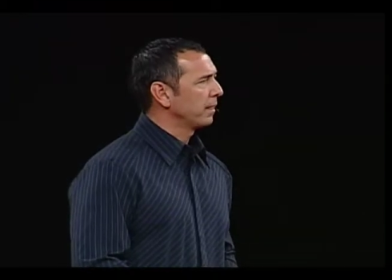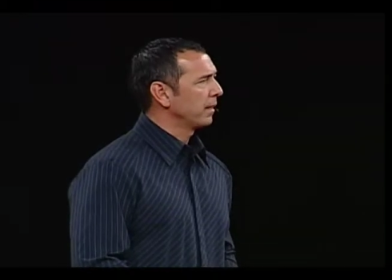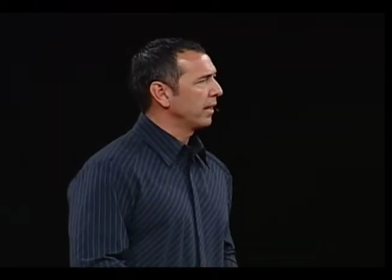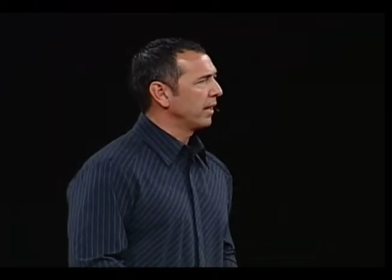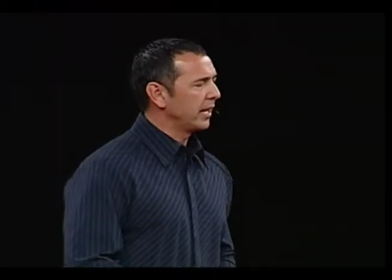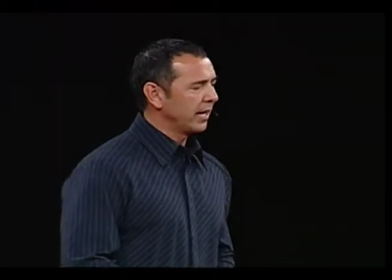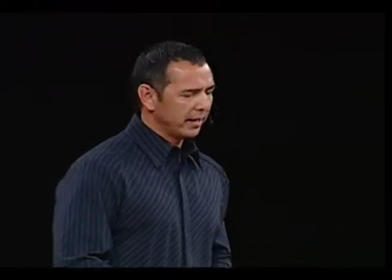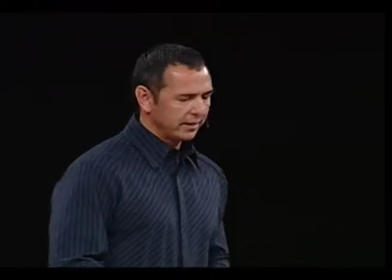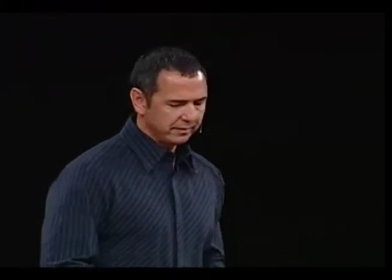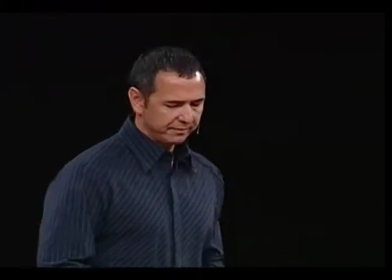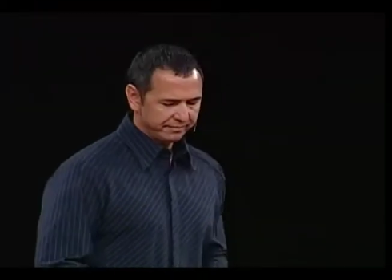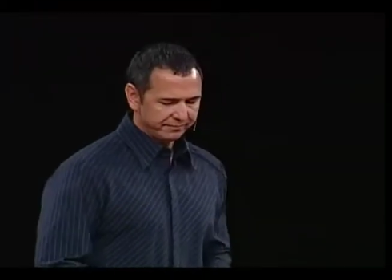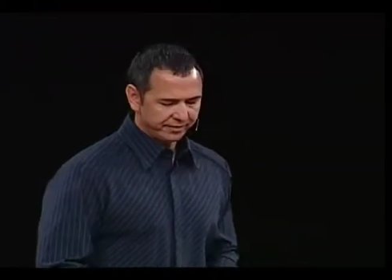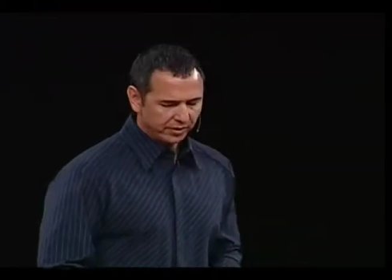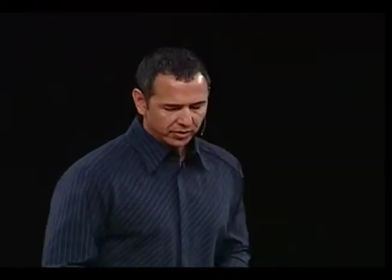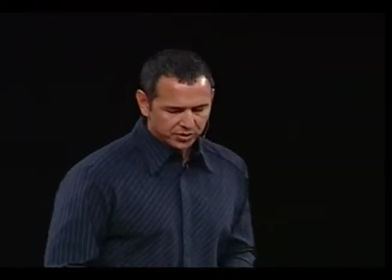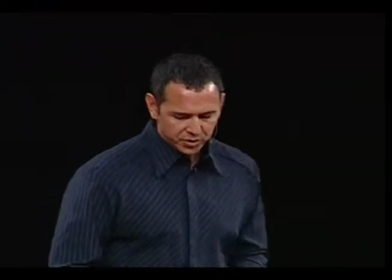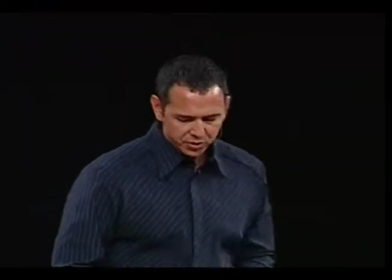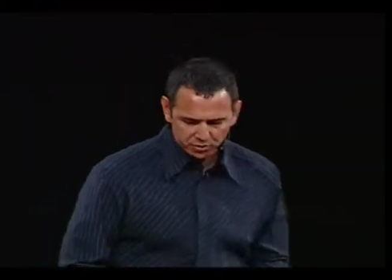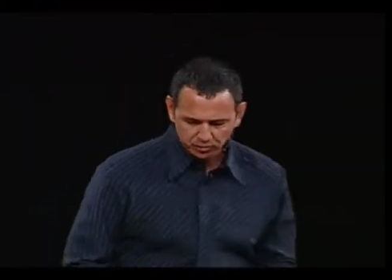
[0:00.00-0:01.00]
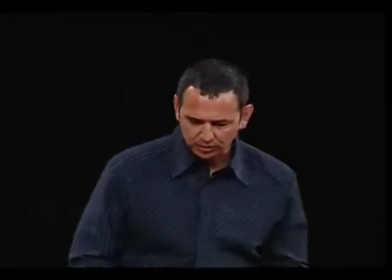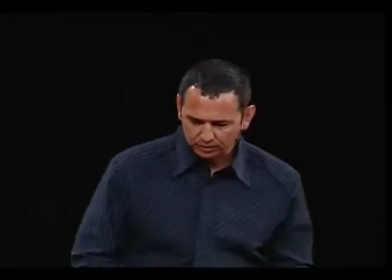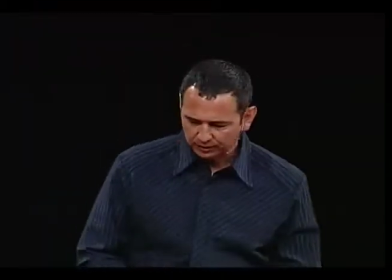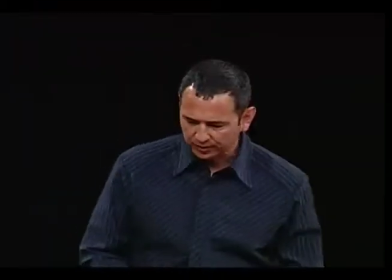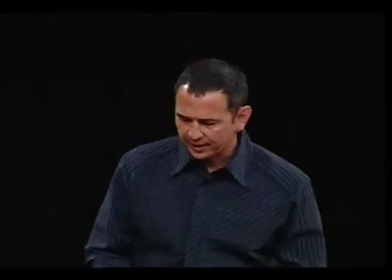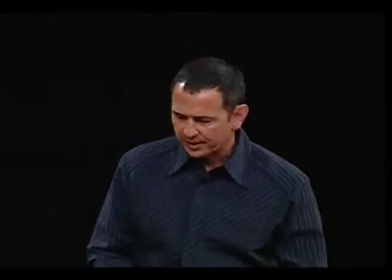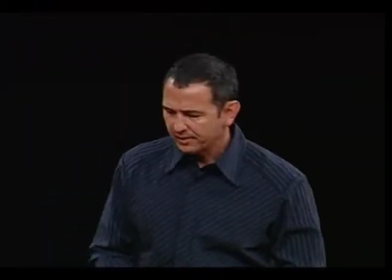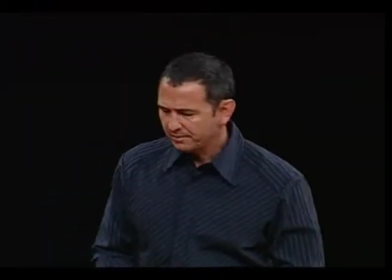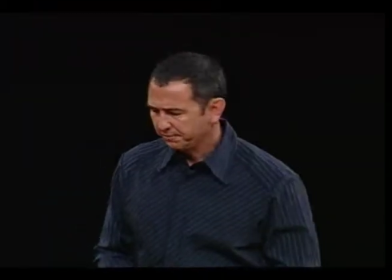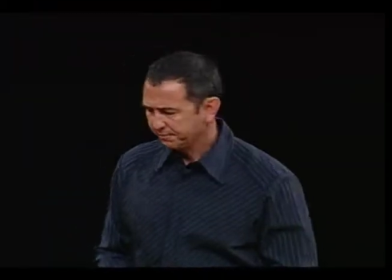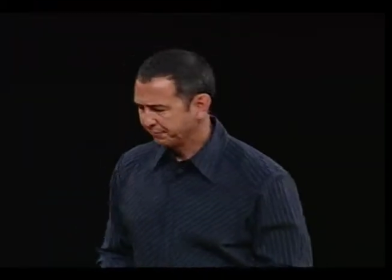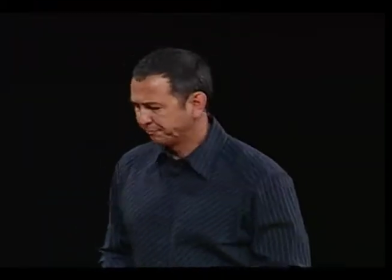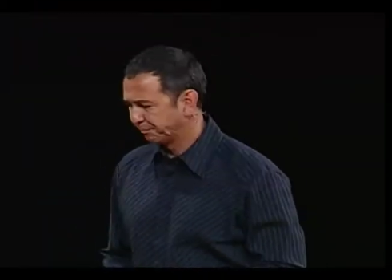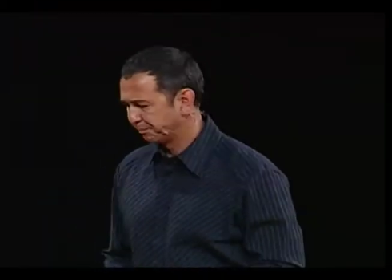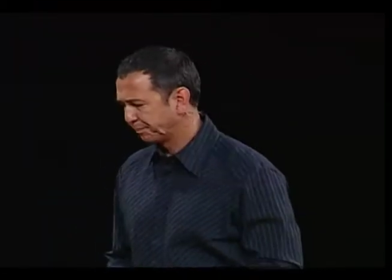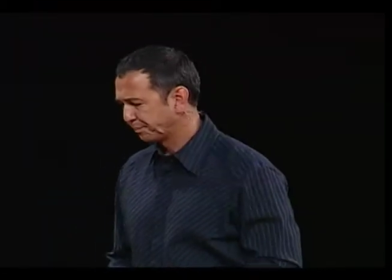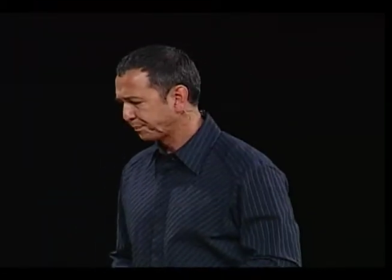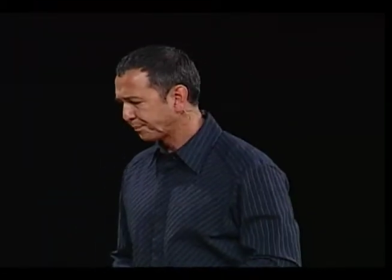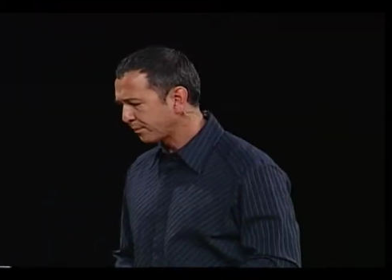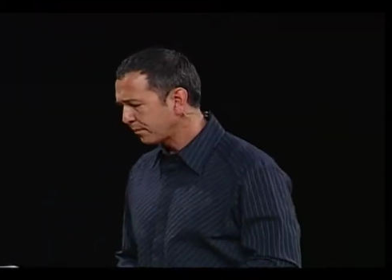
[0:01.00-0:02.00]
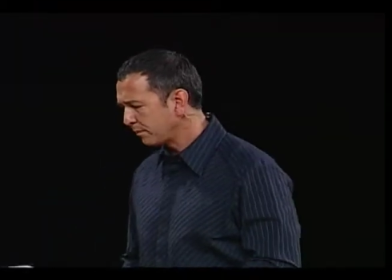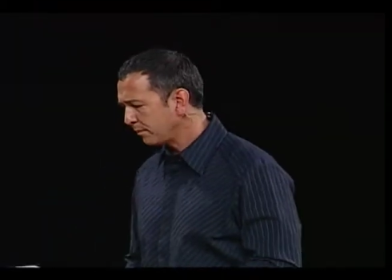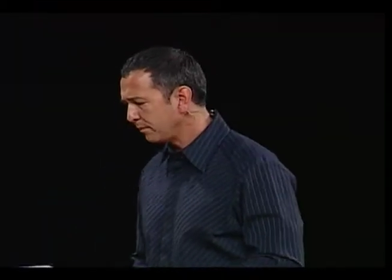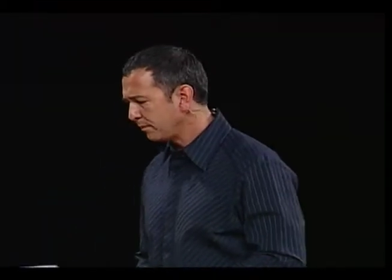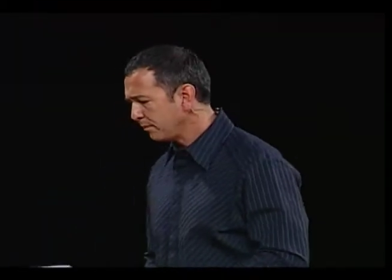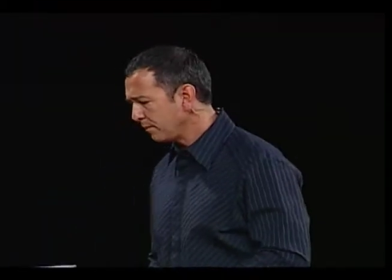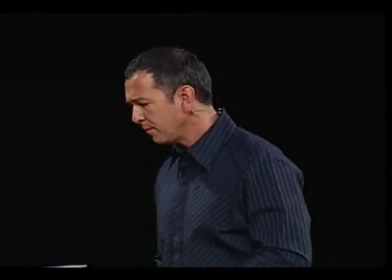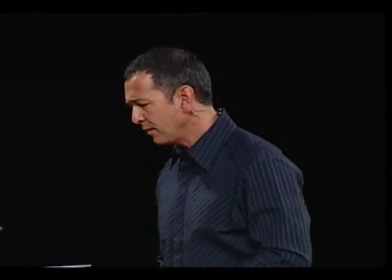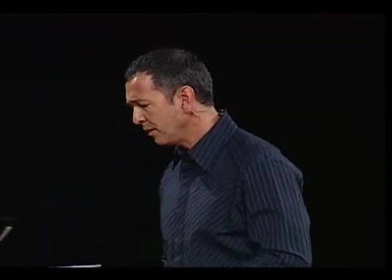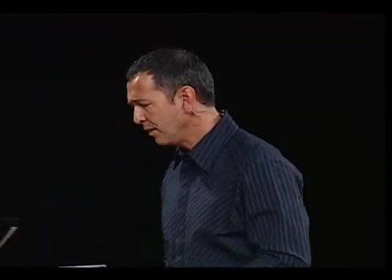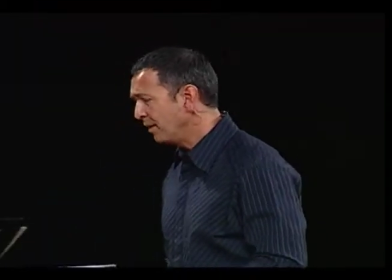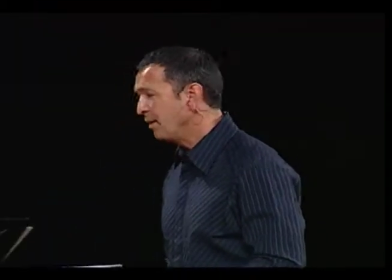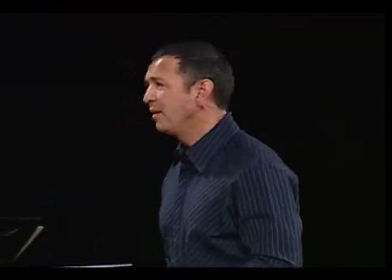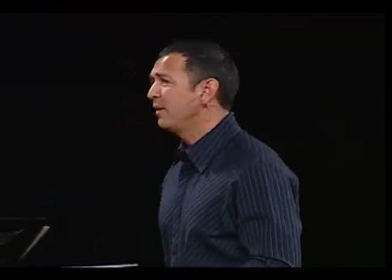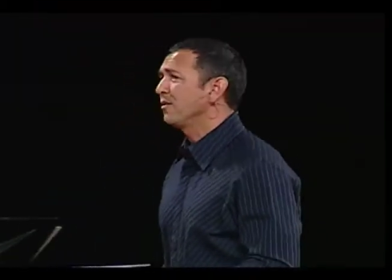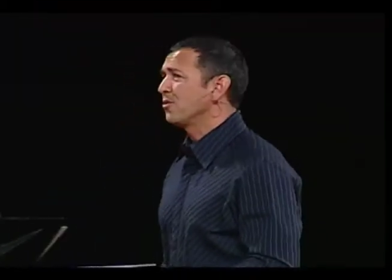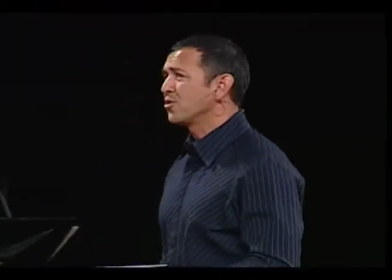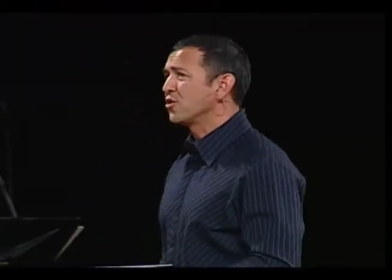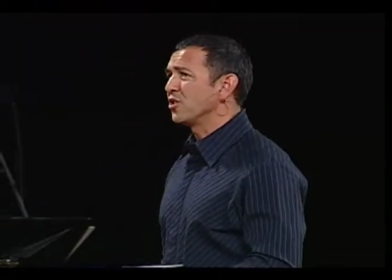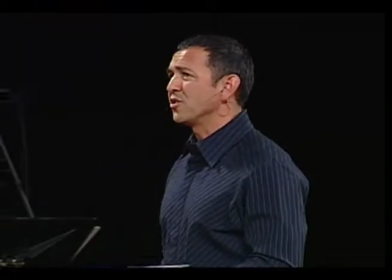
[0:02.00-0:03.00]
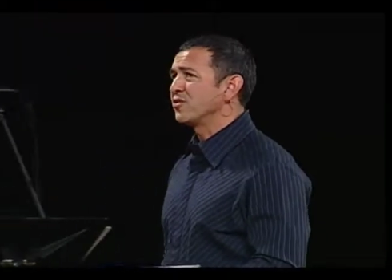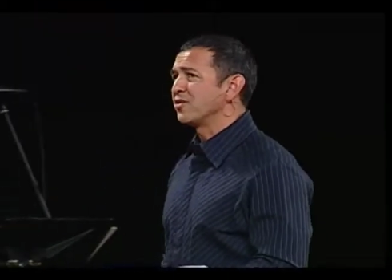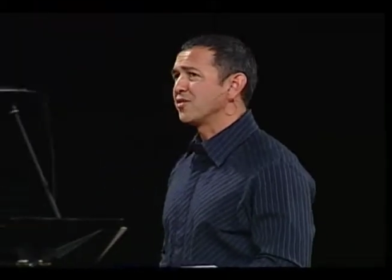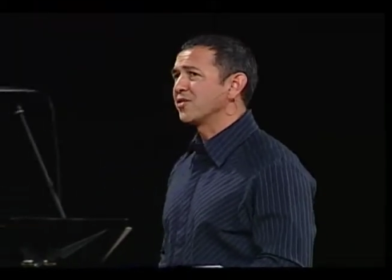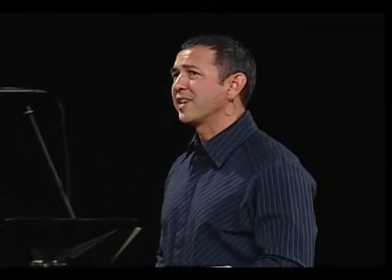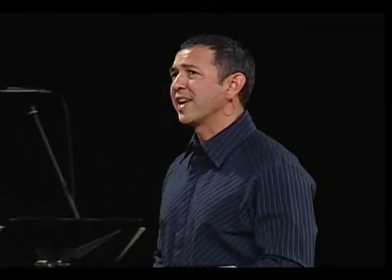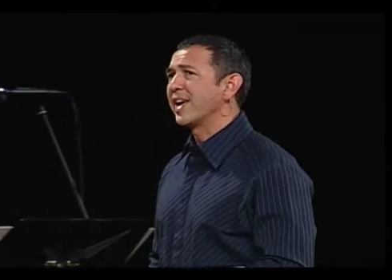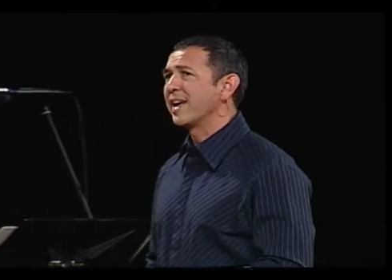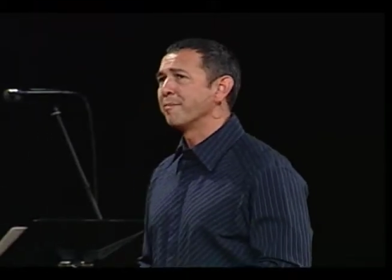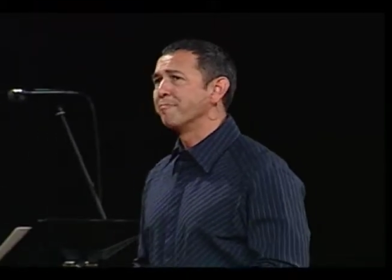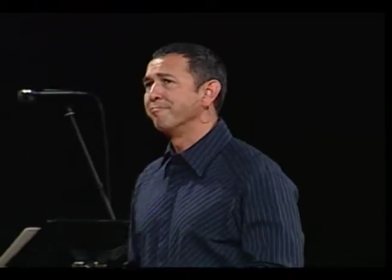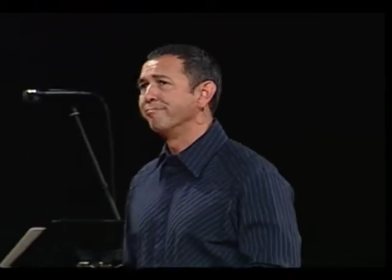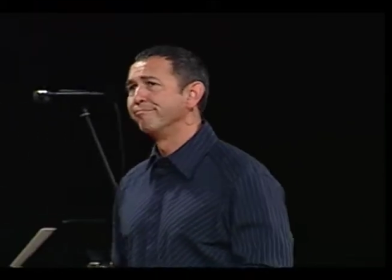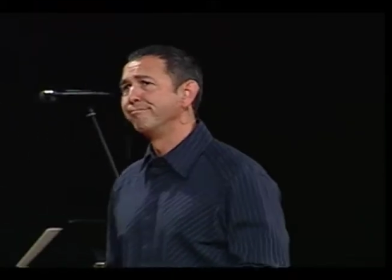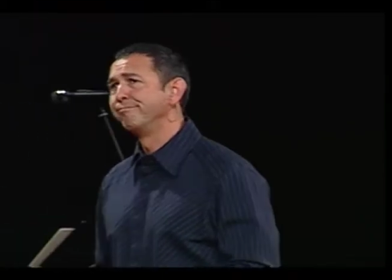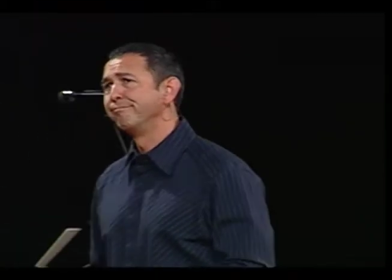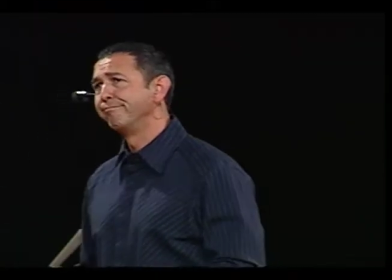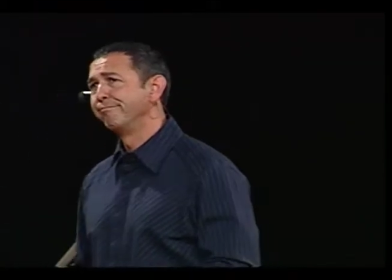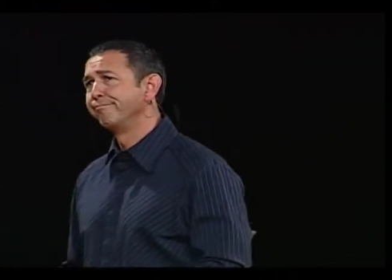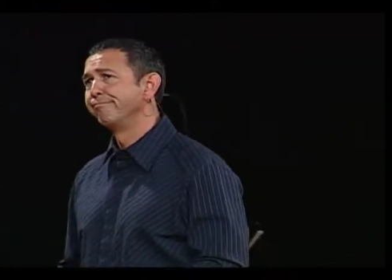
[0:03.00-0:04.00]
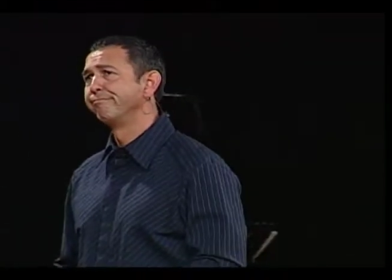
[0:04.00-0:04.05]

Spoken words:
And very shortly, Jesus came.